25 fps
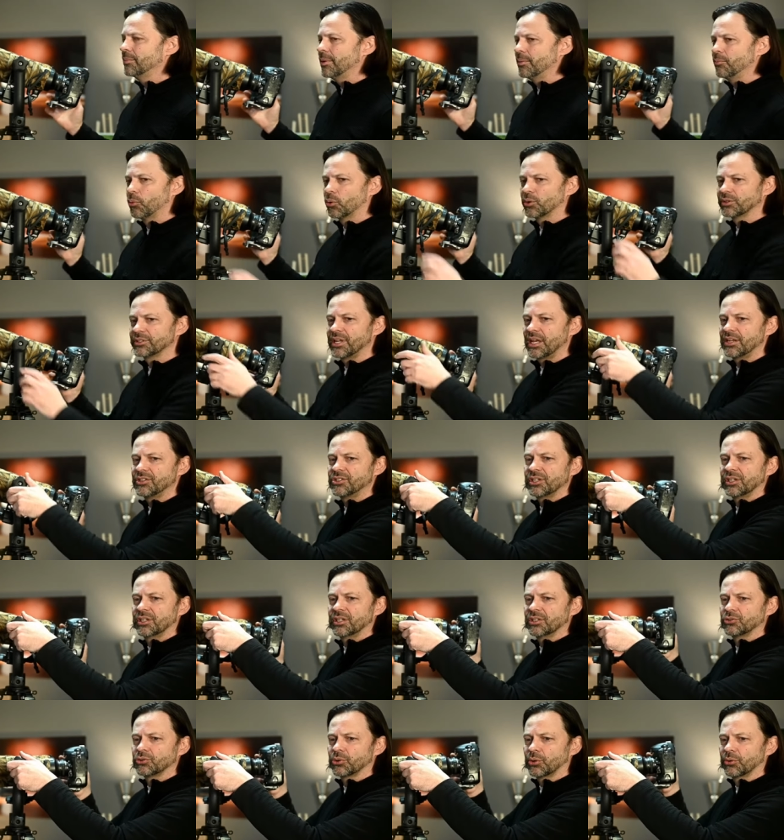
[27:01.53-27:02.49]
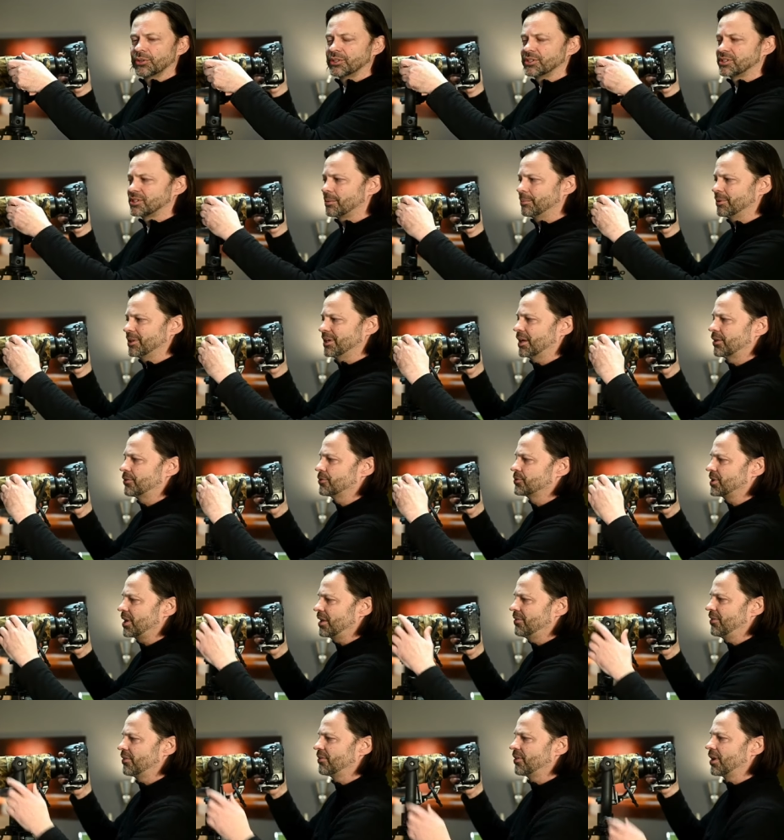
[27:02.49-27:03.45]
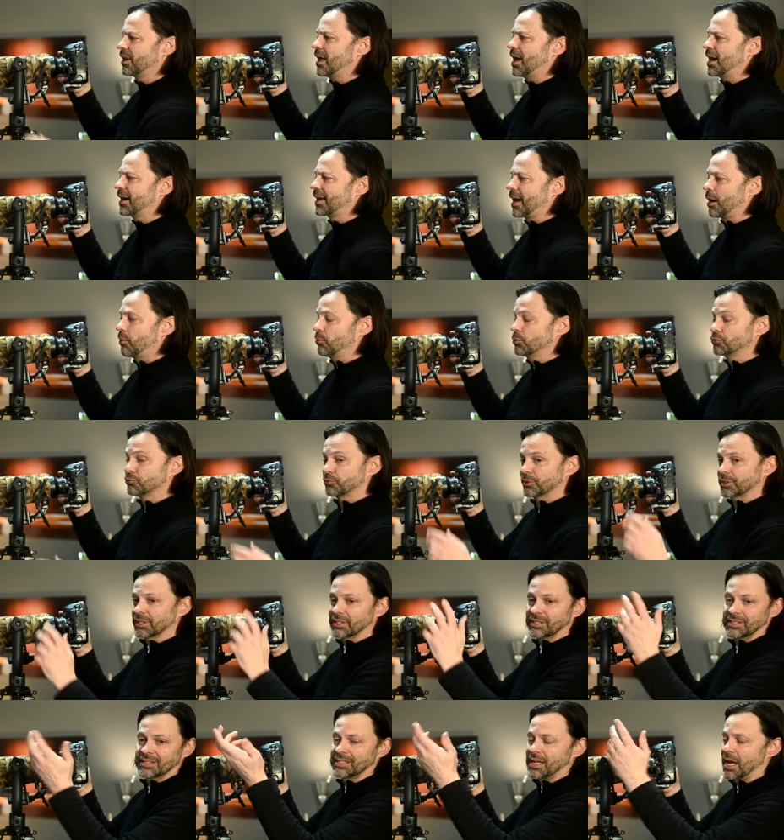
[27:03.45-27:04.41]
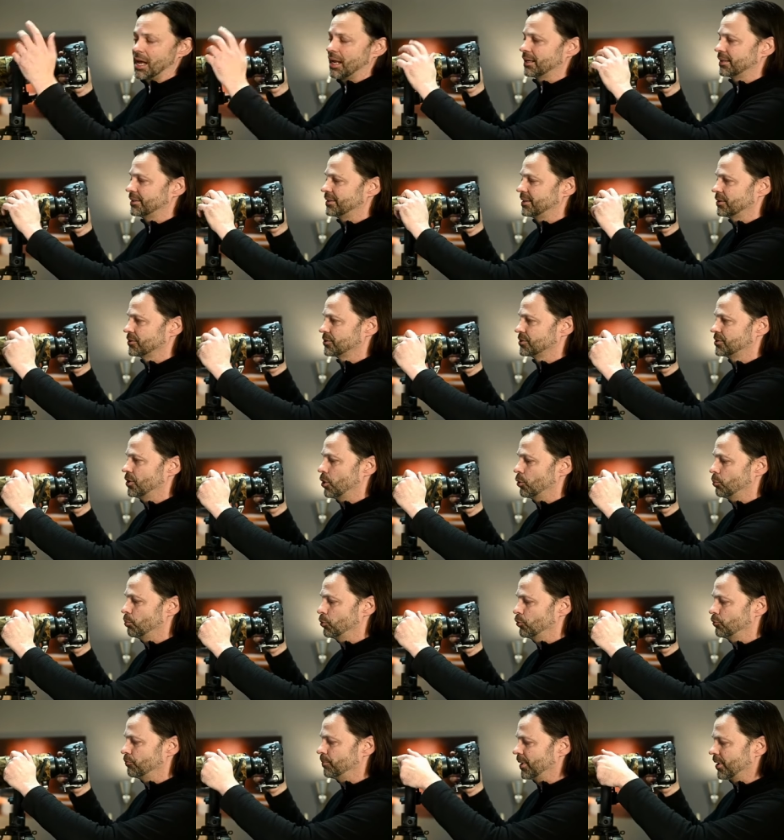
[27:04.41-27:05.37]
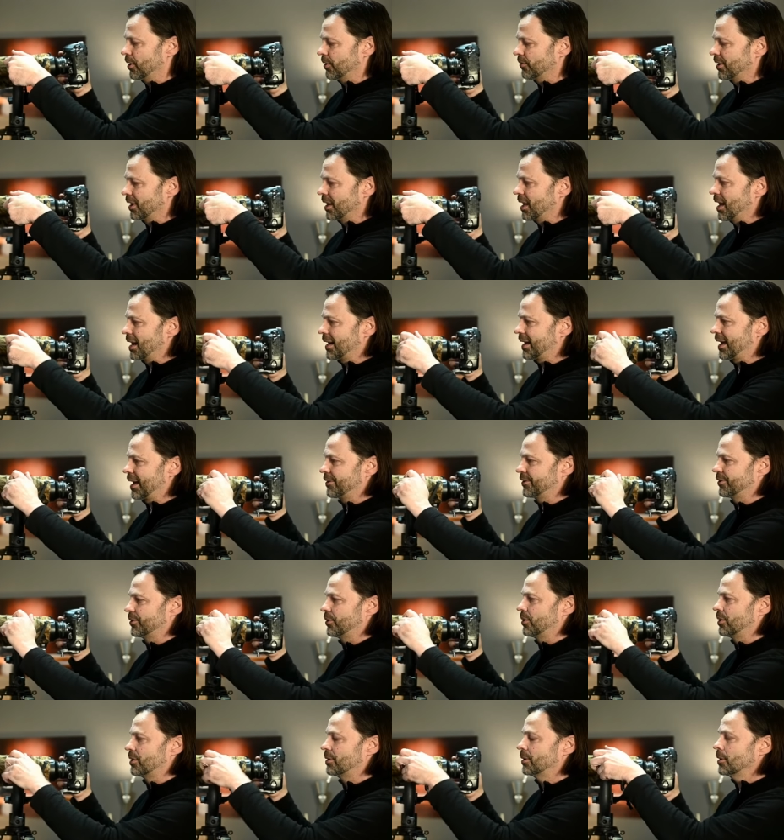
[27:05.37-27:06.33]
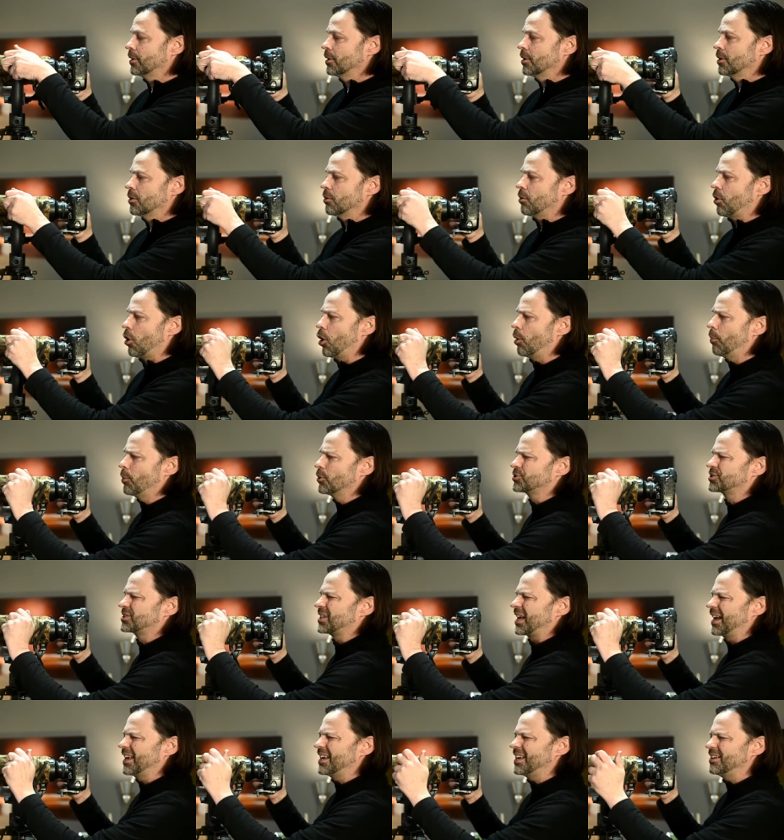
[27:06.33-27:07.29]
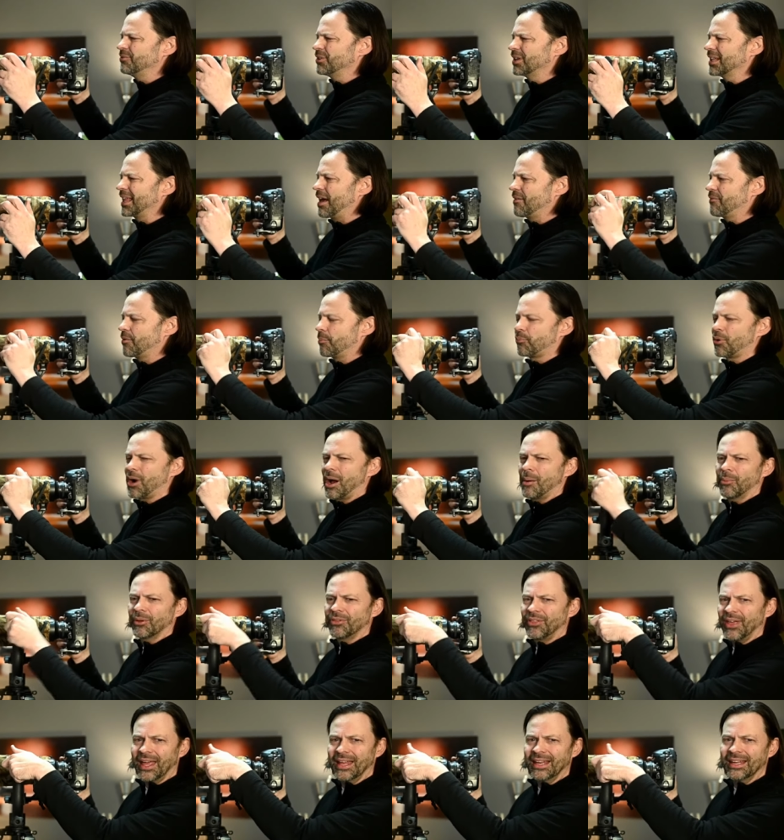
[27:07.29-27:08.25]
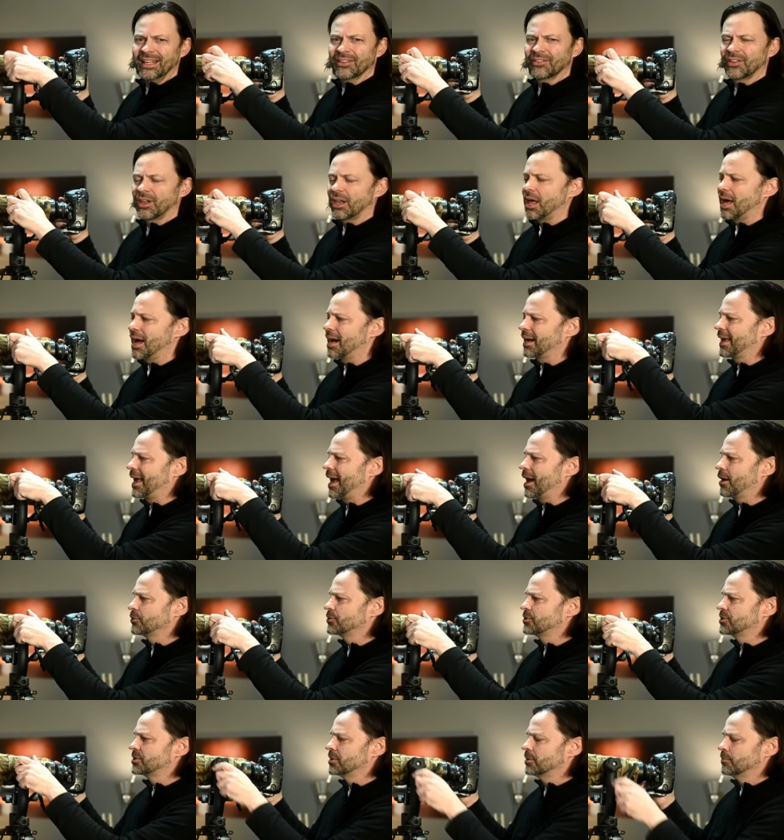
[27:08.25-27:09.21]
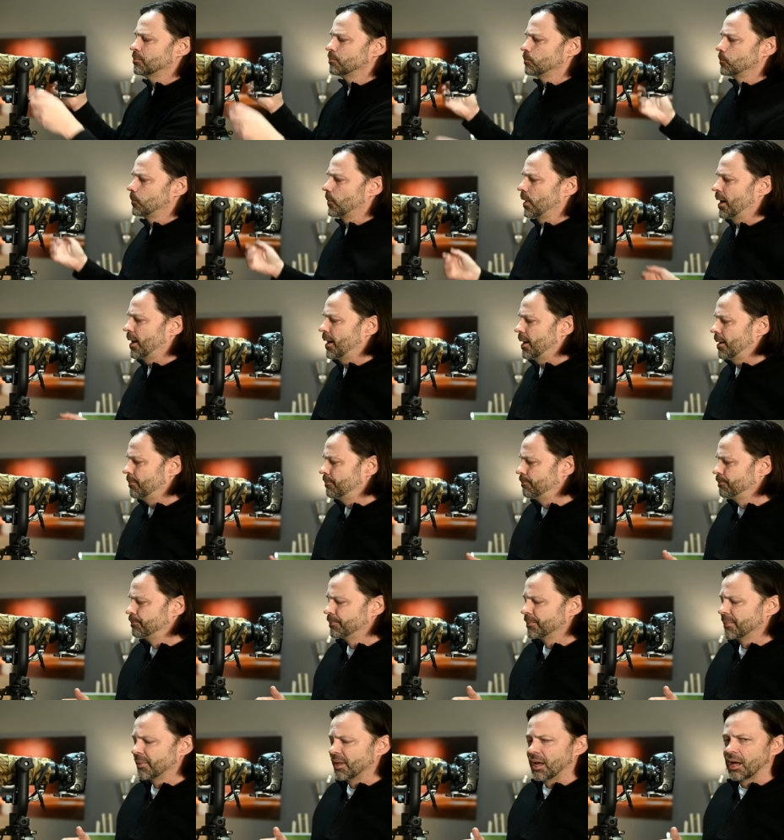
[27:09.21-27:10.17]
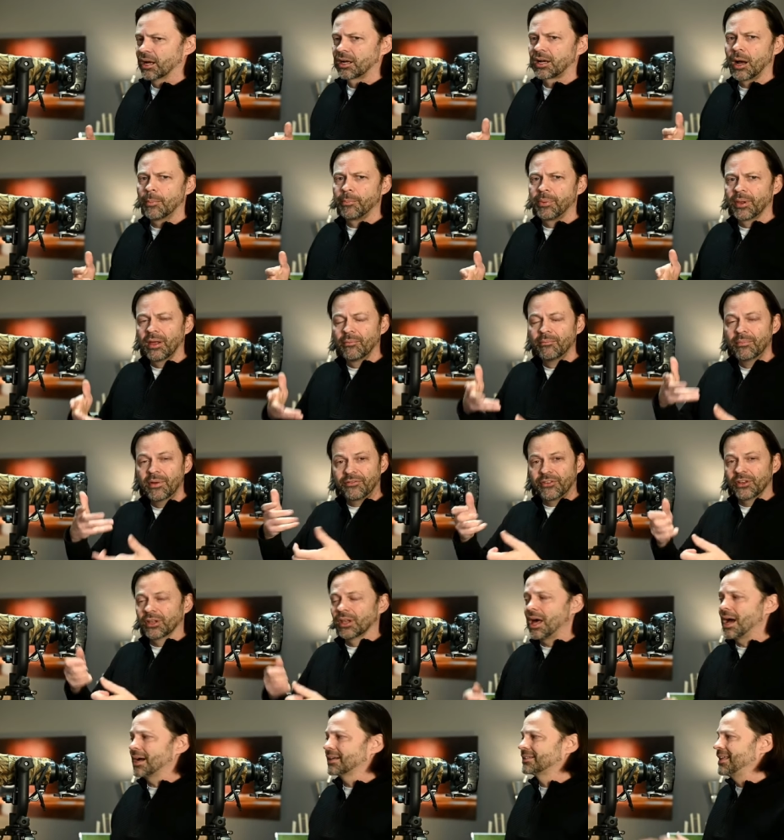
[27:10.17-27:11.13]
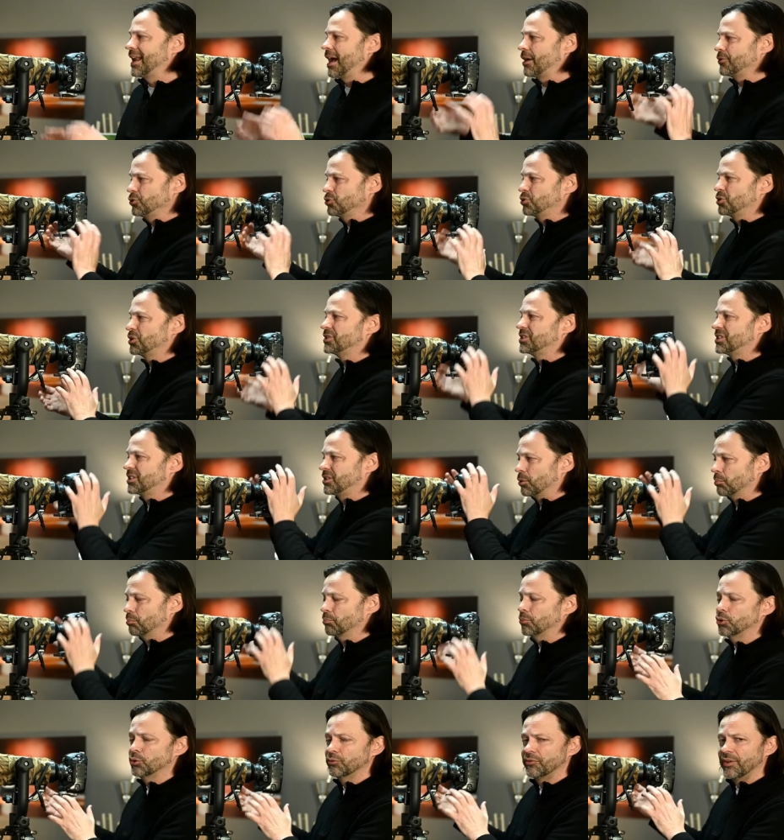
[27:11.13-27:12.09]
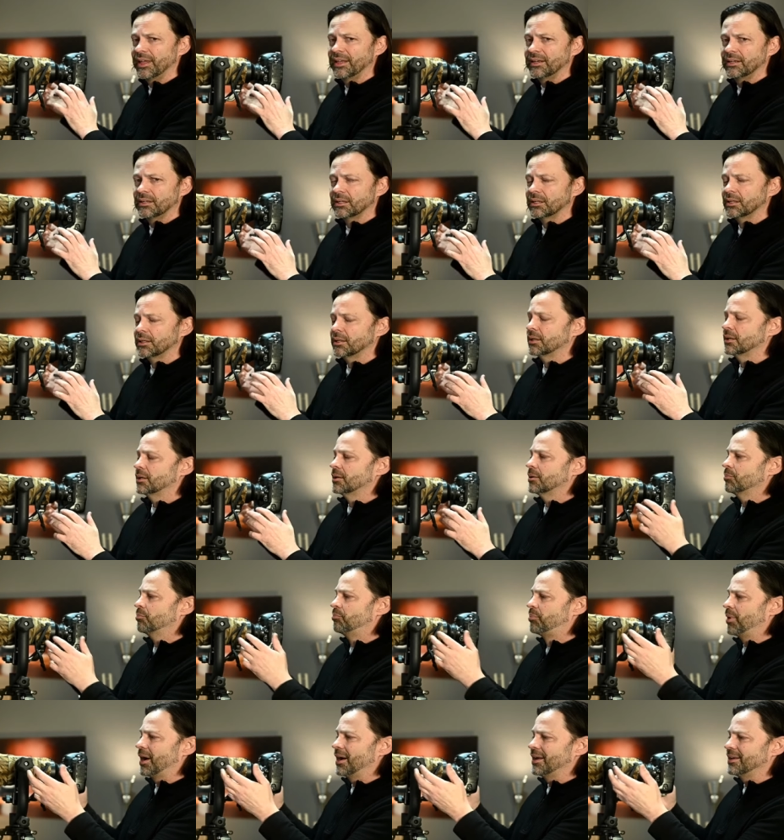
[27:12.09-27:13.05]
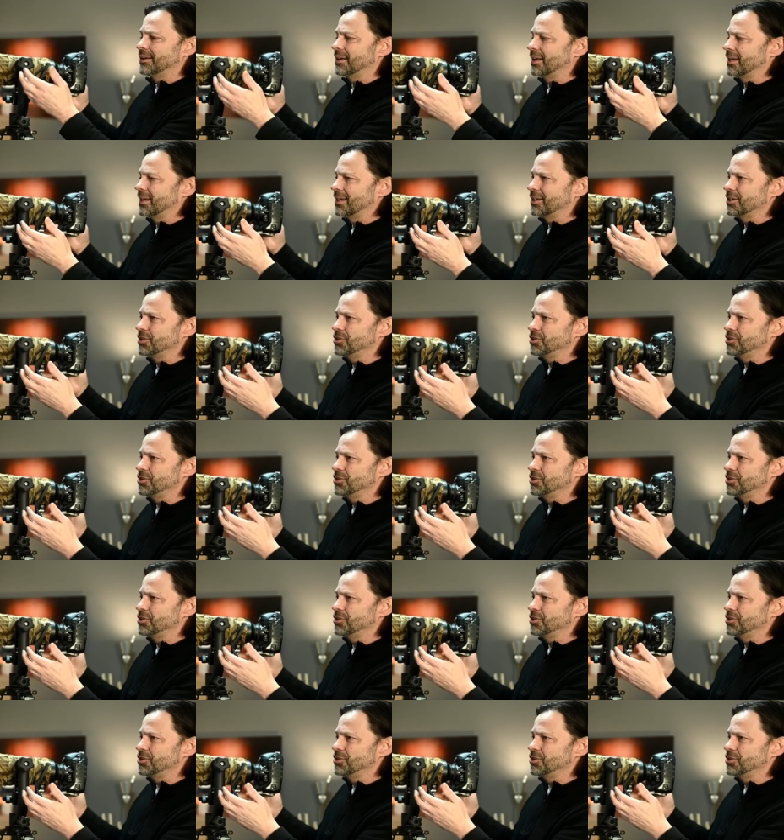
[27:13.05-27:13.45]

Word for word: bit more tension control than some of the others, and then the lockout was really solid. There's no movement on the lockout at all. Almost, I didn't really have a problem with any of the lockouts. Um, a couple of them, if you locked it out, you could still move it, but